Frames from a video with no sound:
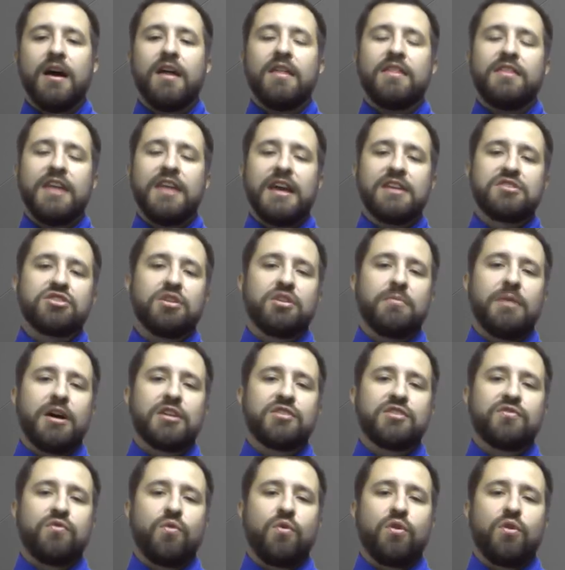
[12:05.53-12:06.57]
Thanks so
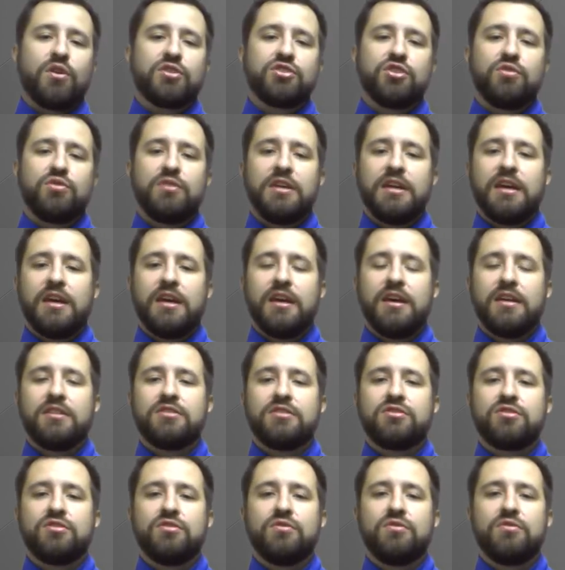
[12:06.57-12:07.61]
much for tuning in
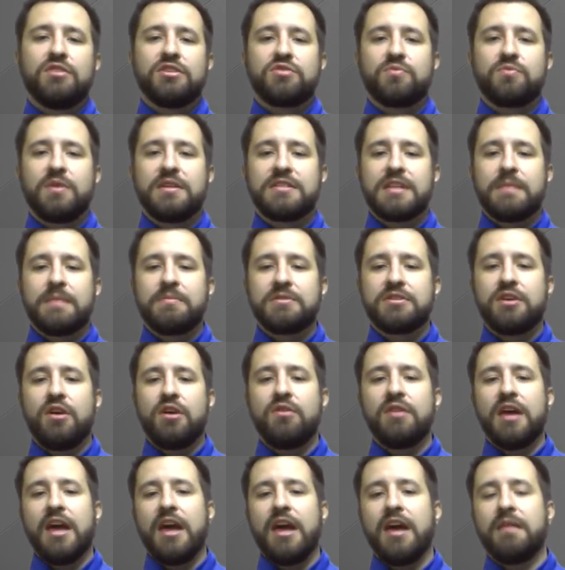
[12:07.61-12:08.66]
to this week's
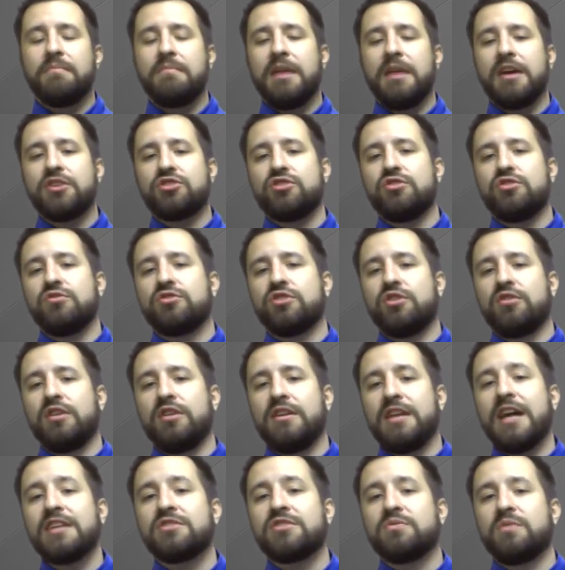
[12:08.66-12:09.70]
episode, and make sure you tune
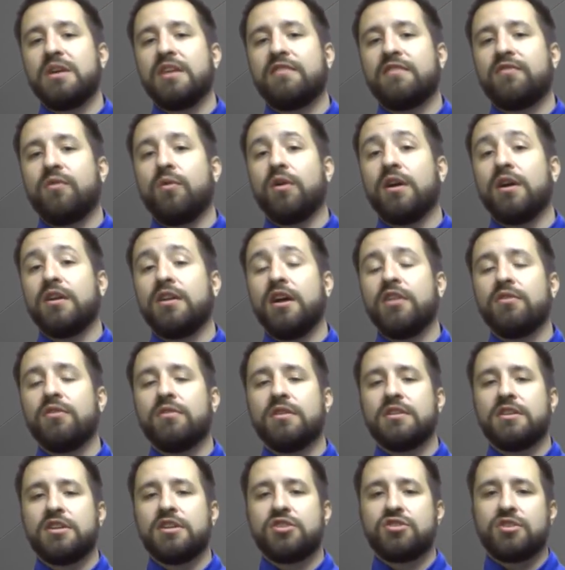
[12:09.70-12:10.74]
in next week for another
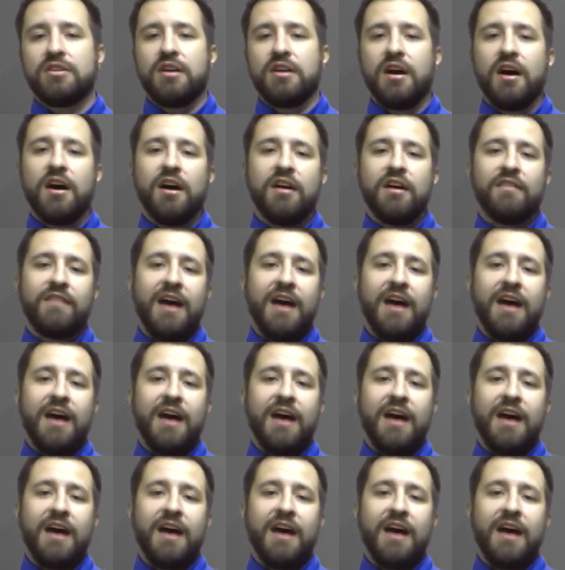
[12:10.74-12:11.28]
edition of